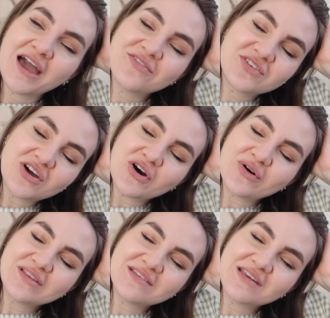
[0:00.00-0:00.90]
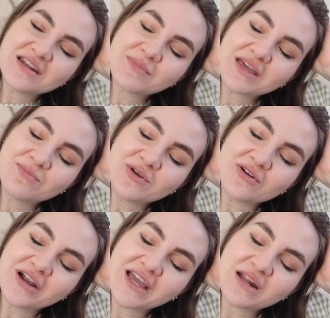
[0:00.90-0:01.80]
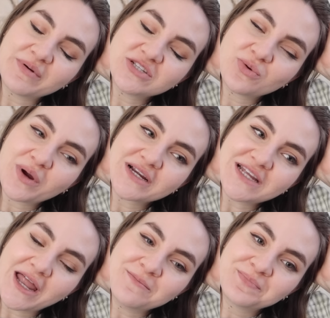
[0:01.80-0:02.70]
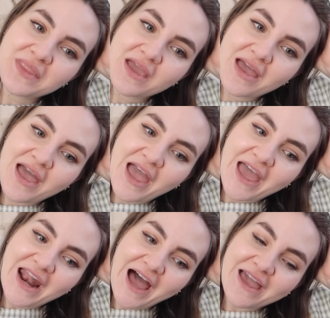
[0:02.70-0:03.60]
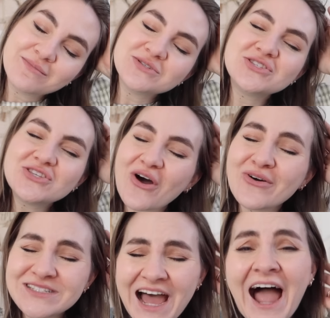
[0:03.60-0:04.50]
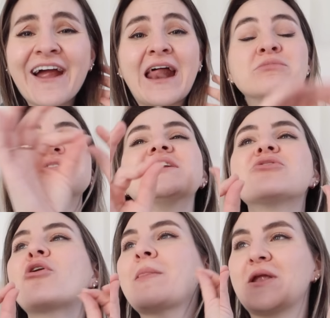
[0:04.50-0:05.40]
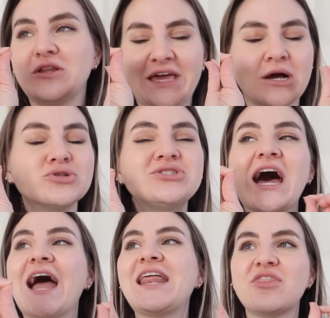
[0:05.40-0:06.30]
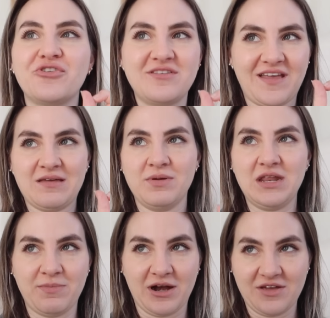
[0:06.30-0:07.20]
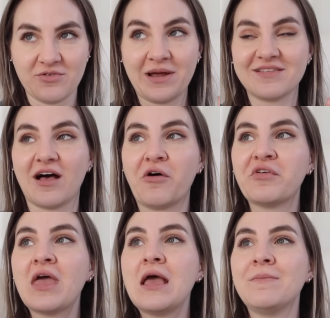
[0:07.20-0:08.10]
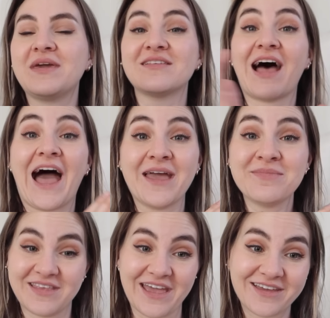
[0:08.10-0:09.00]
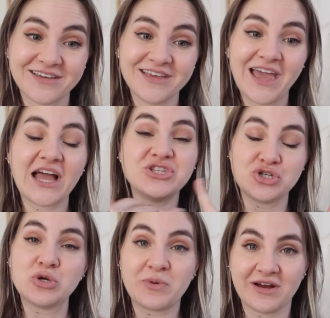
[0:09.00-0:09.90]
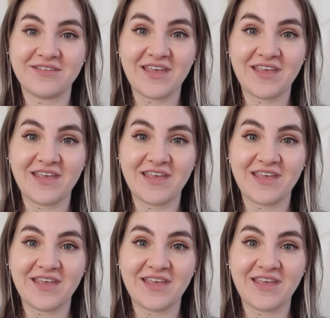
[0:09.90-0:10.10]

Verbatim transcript: I have to go and sit down at my computer and get a bunch of work done. And I am so tired. I'm just gonna throw a little like tiny 30-second pity party for myself because I am sick and Juniper is